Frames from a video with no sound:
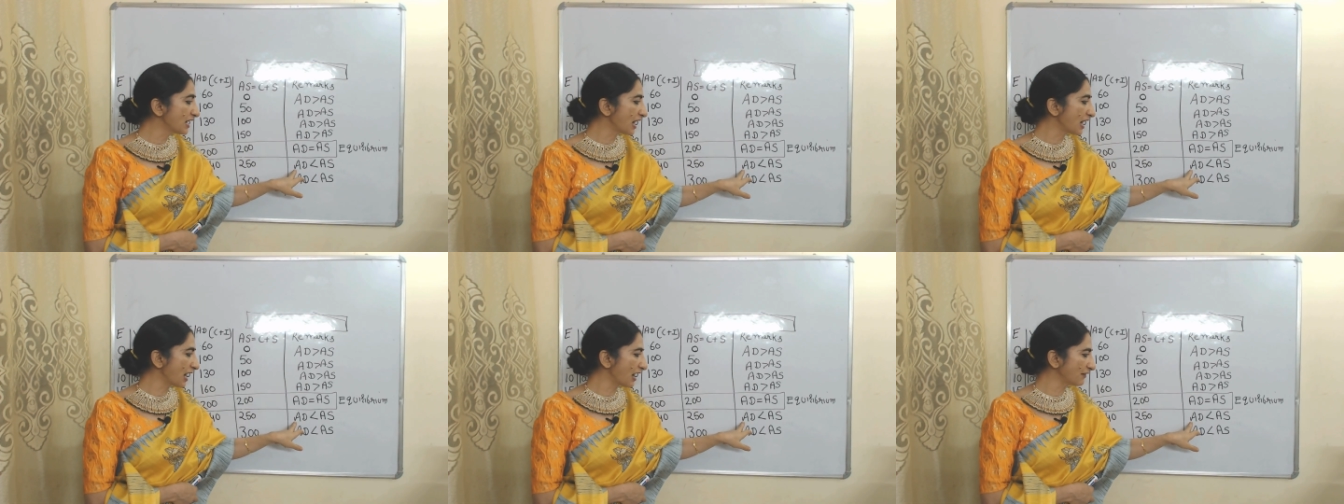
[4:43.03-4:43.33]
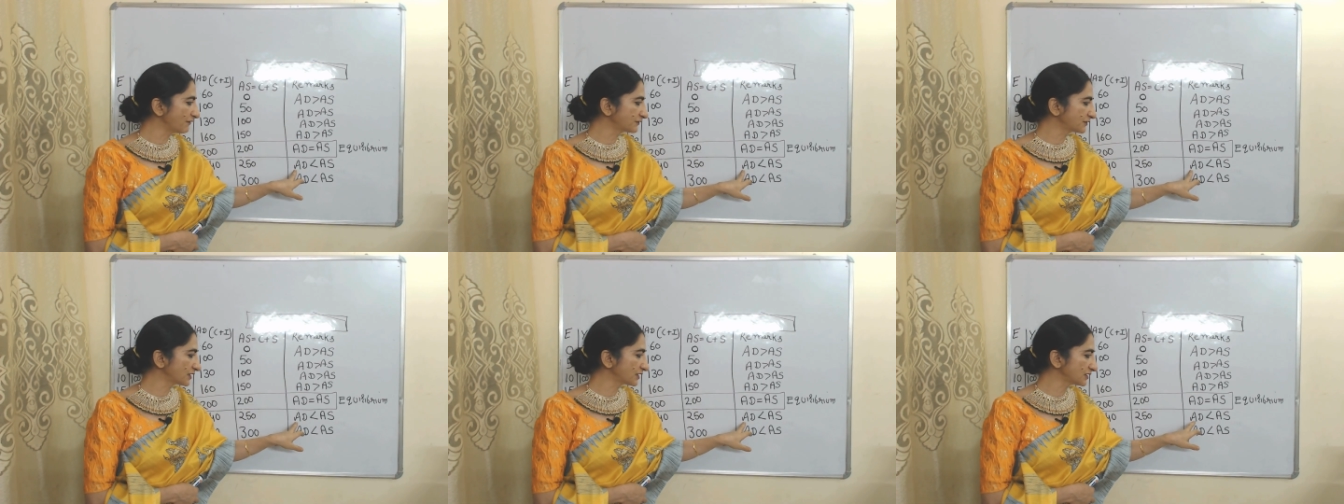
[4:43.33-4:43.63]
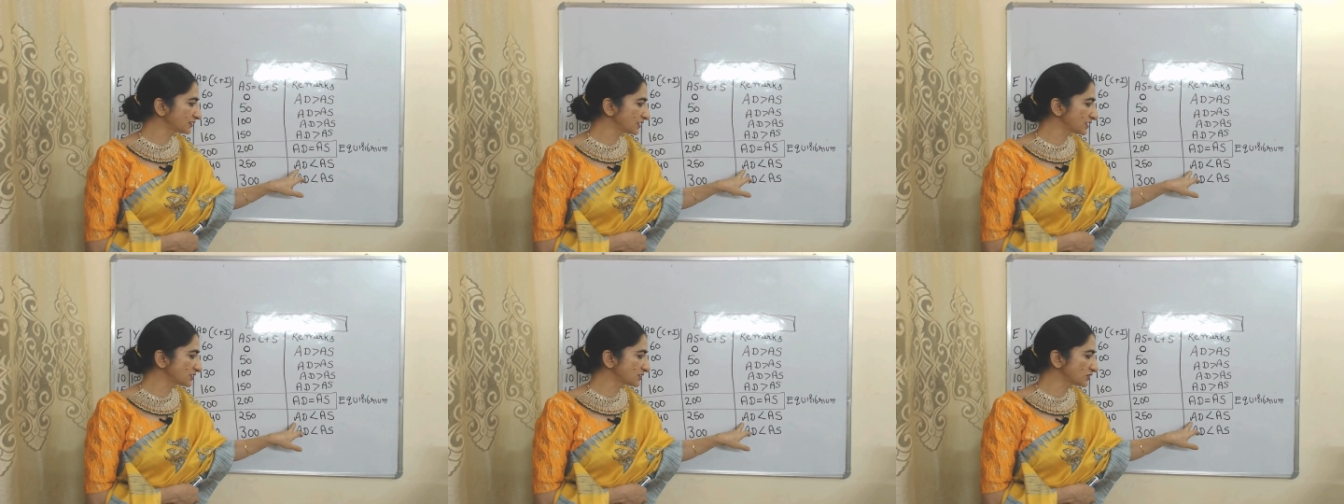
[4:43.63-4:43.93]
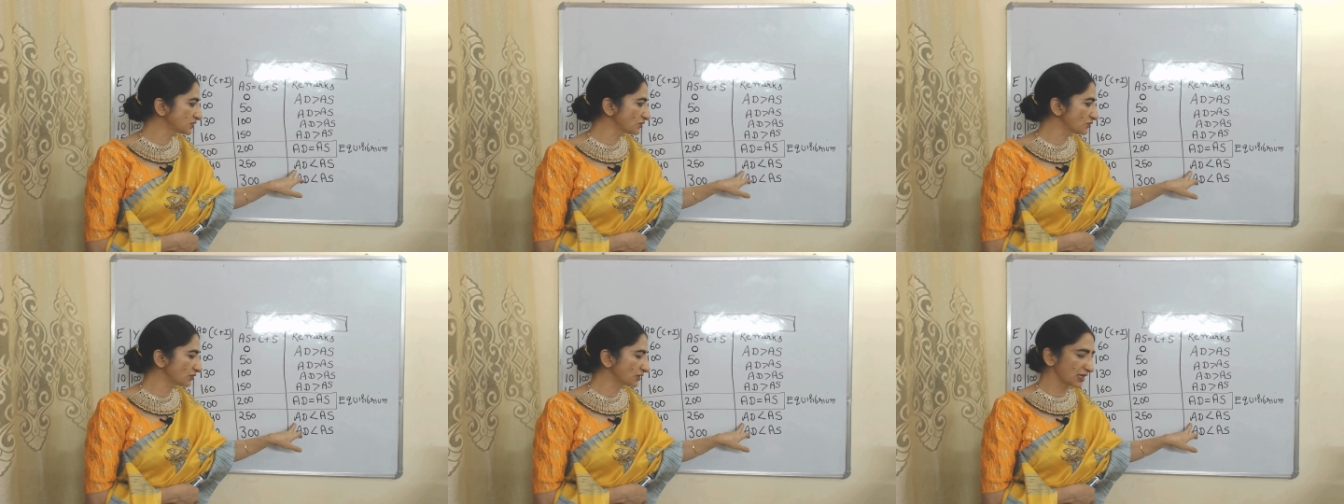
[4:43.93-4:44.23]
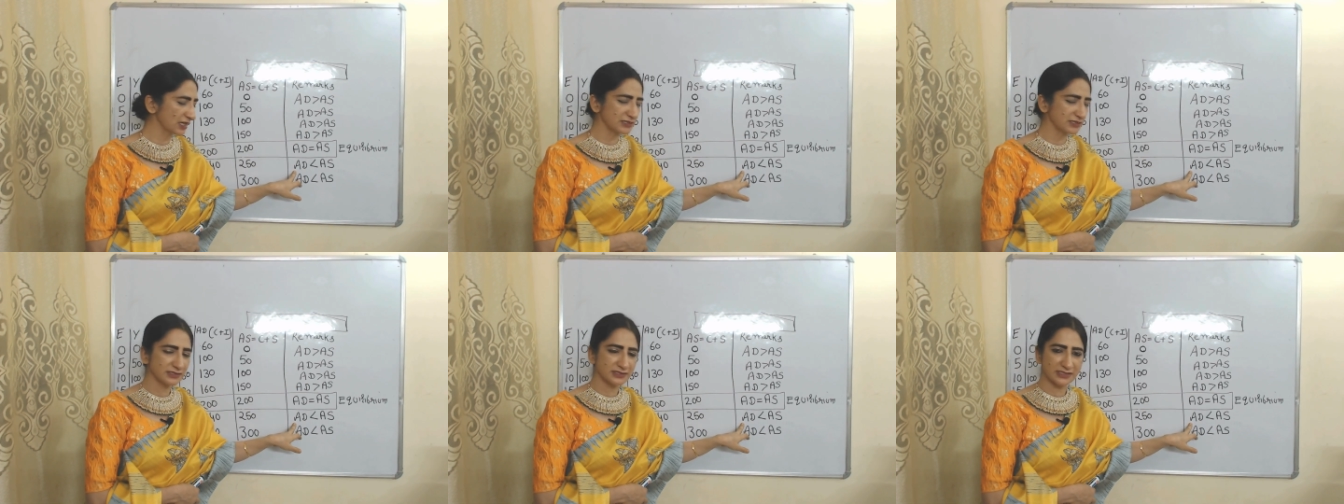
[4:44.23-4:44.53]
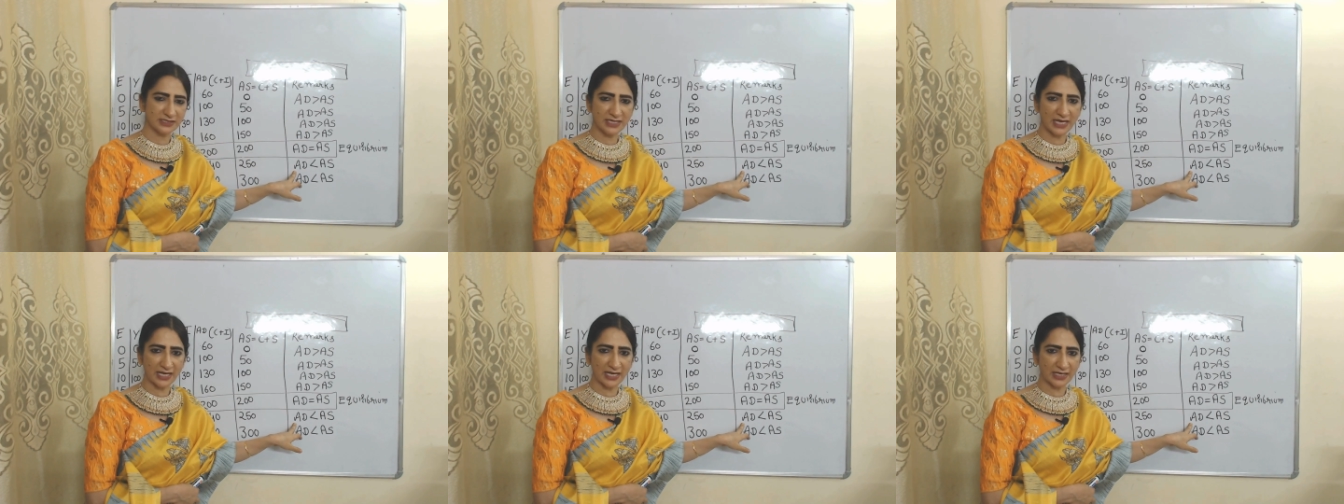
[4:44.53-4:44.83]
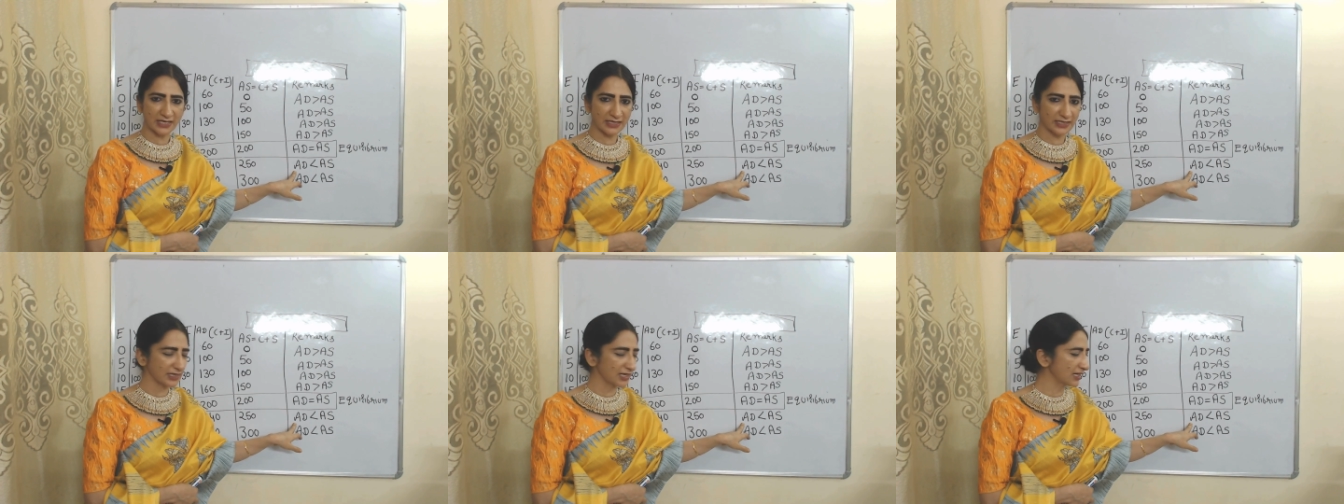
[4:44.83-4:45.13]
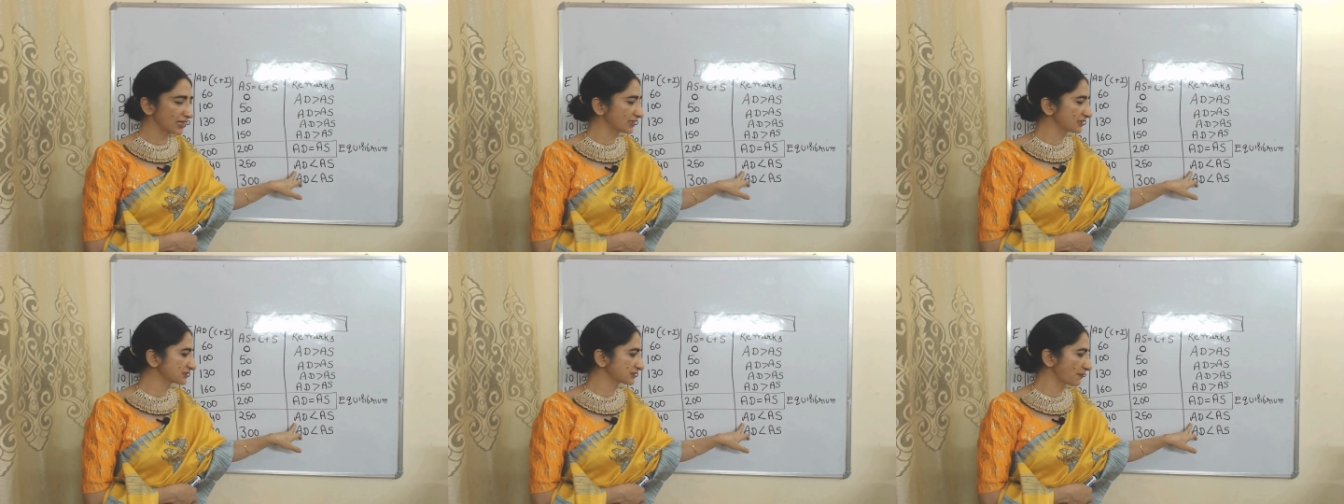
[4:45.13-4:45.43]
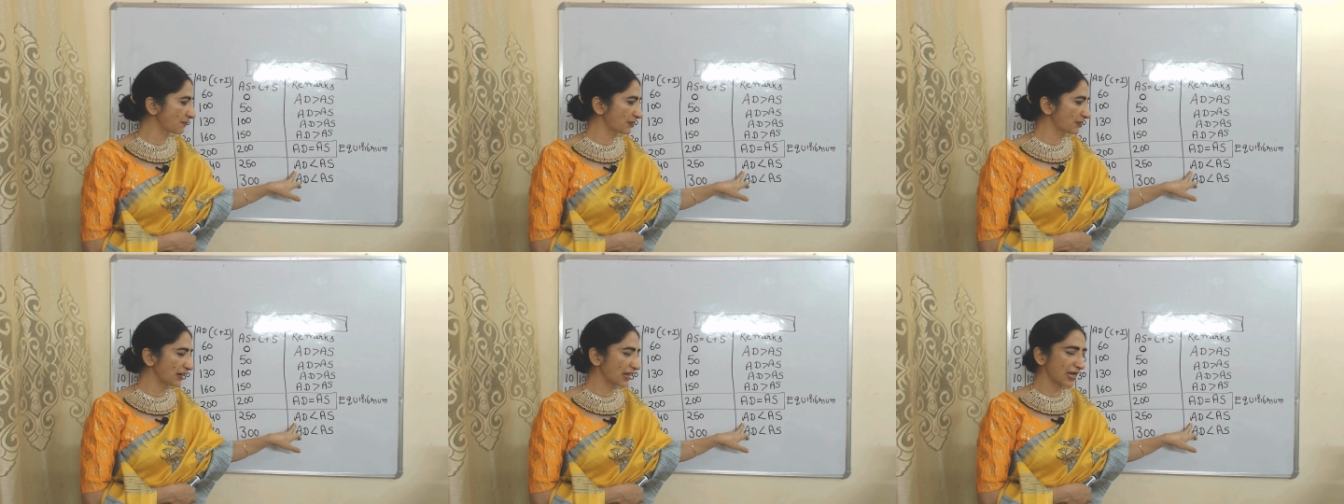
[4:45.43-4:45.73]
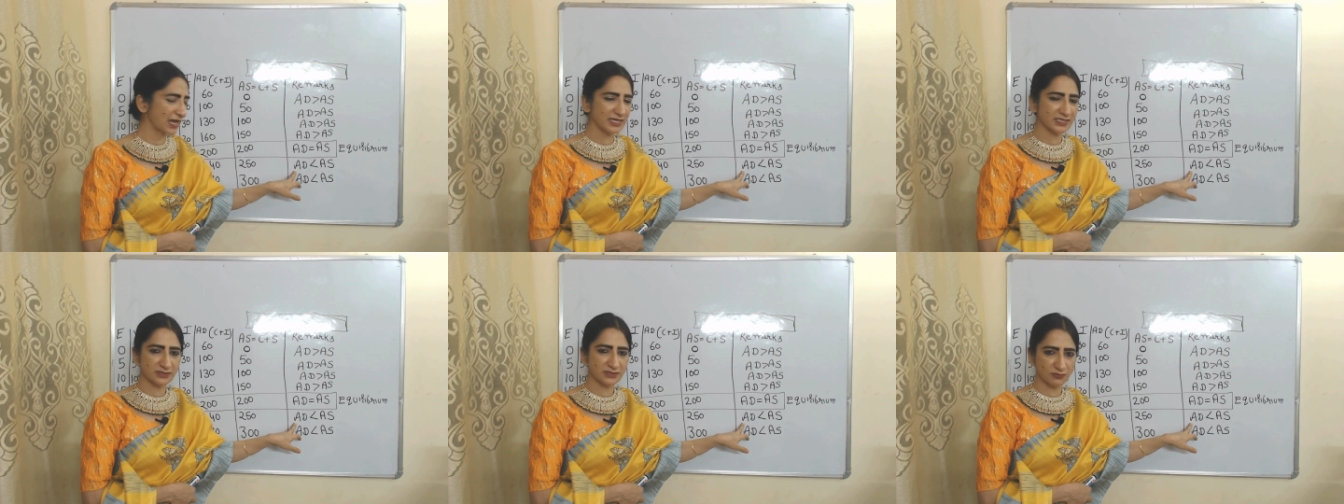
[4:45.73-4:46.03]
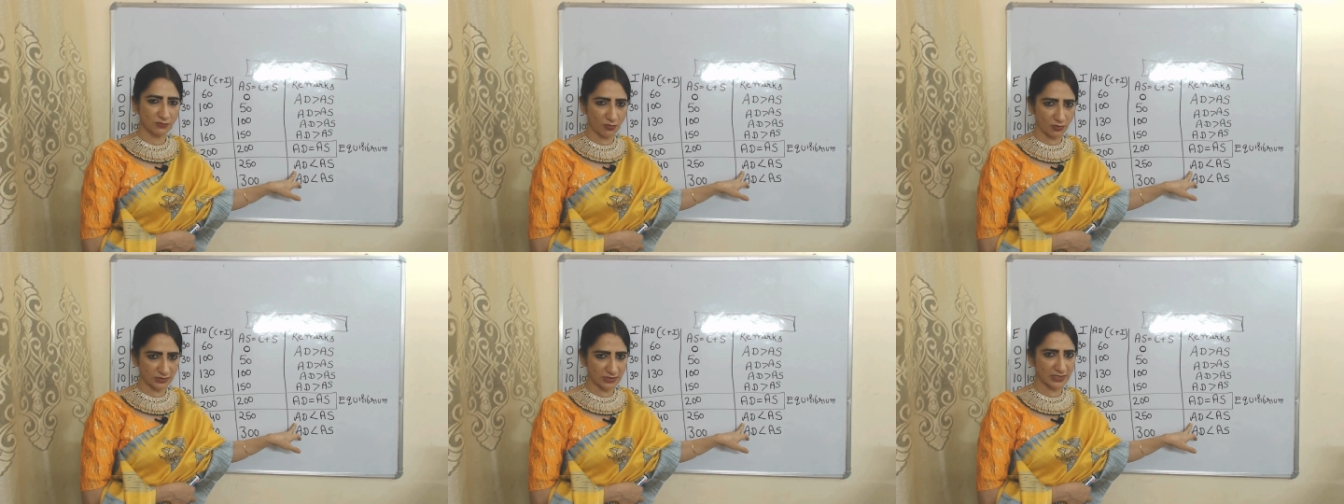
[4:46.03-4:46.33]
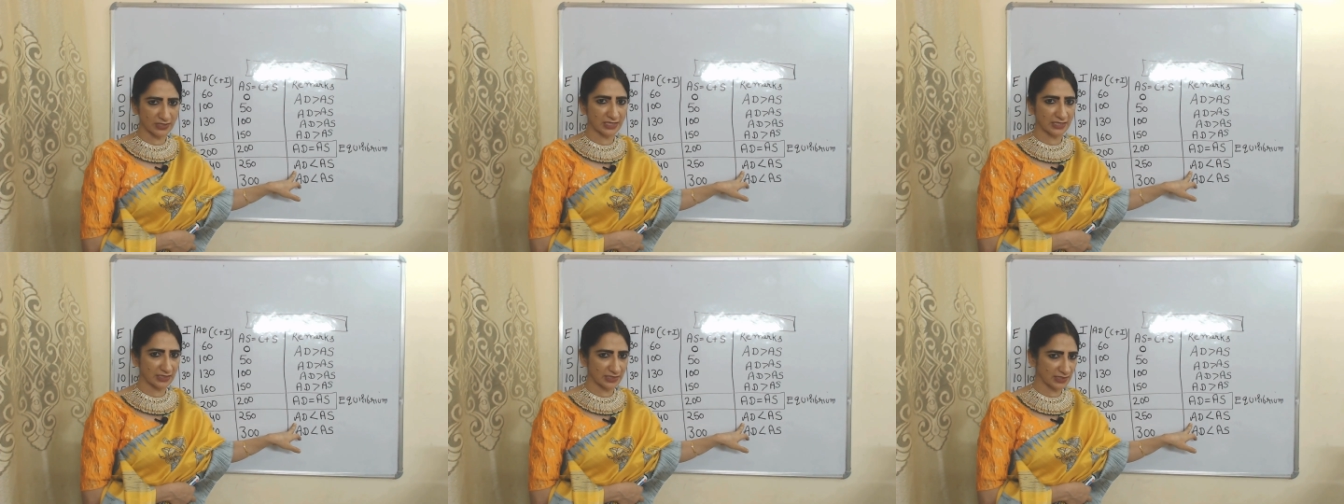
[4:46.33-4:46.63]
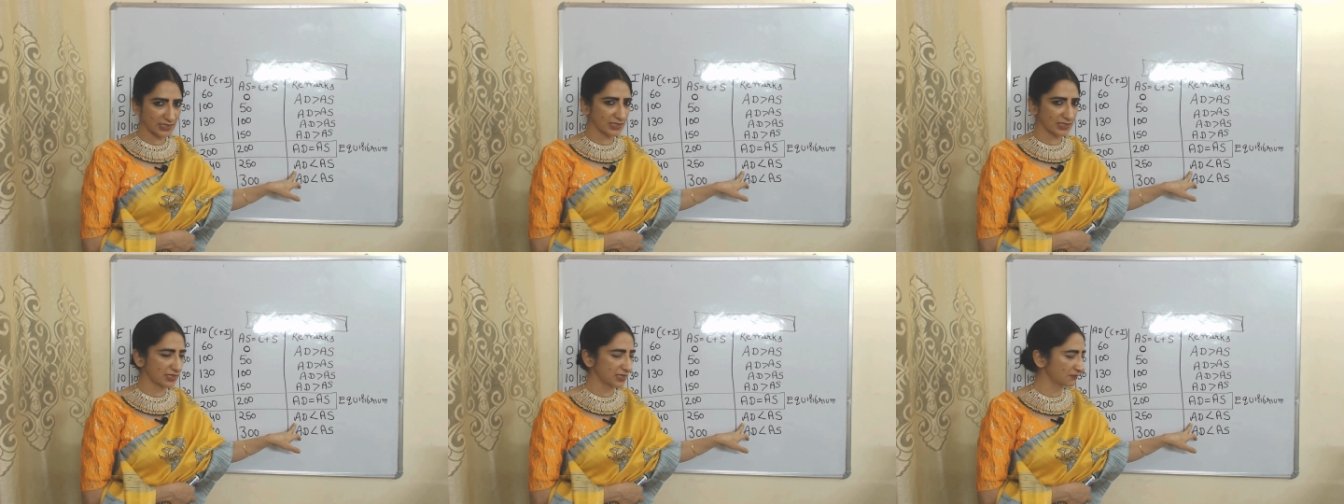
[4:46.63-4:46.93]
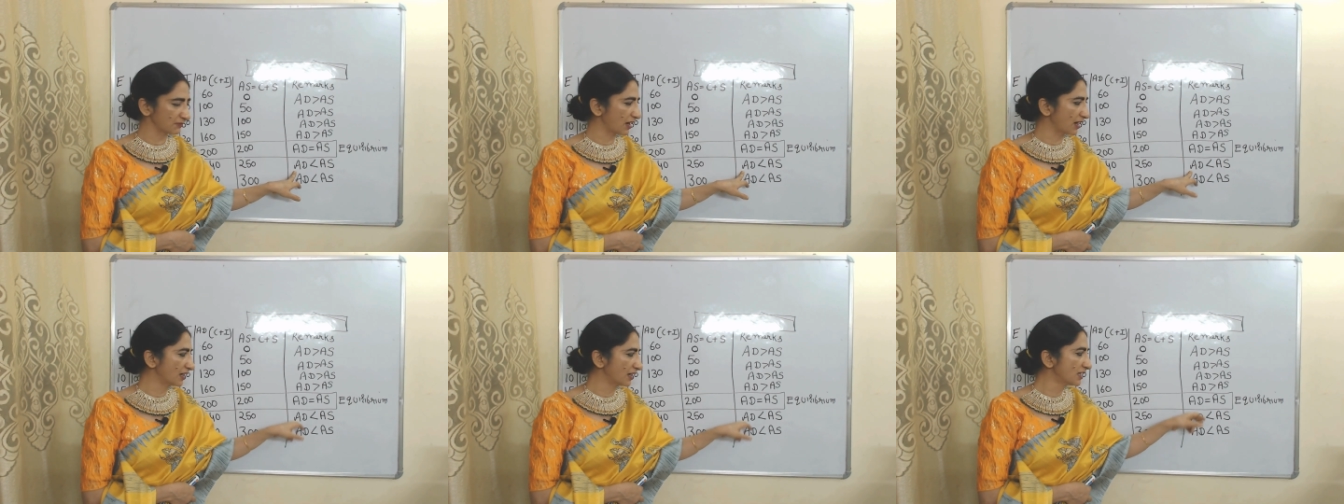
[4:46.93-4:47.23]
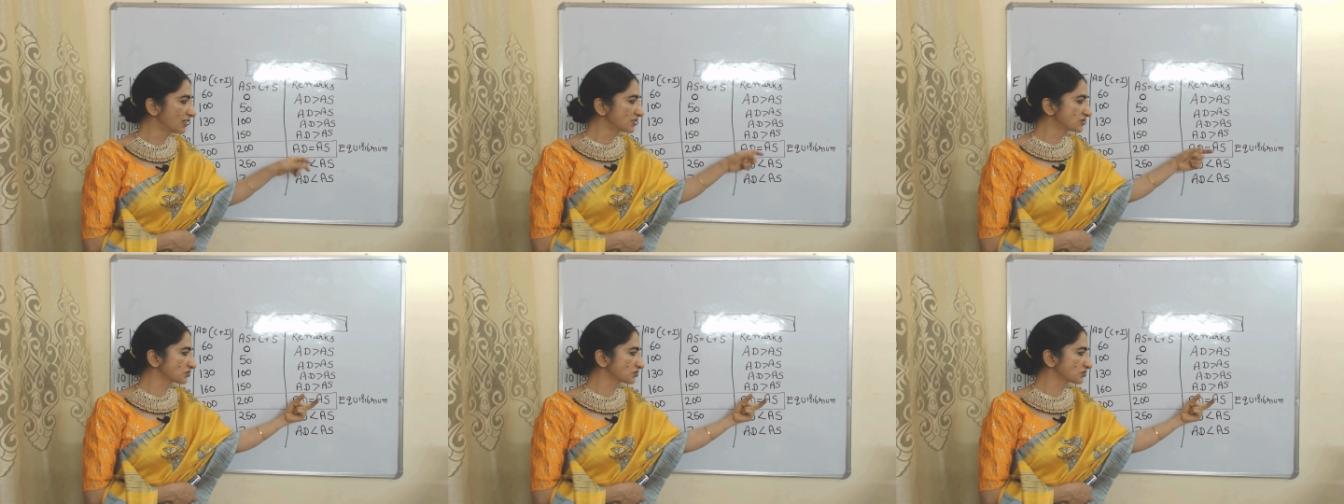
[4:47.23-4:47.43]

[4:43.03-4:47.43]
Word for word: After this you can see aggregate supply is more than aggregate demand.